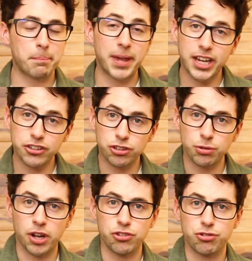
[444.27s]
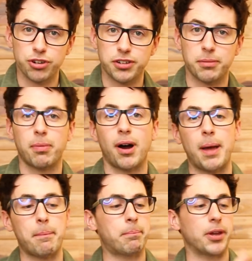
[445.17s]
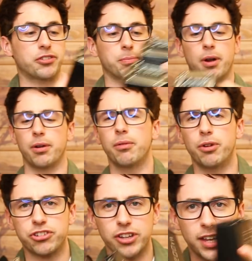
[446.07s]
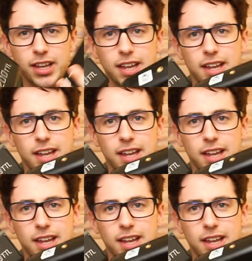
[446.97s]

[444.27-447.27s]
Pika 200 by Pixapro, which are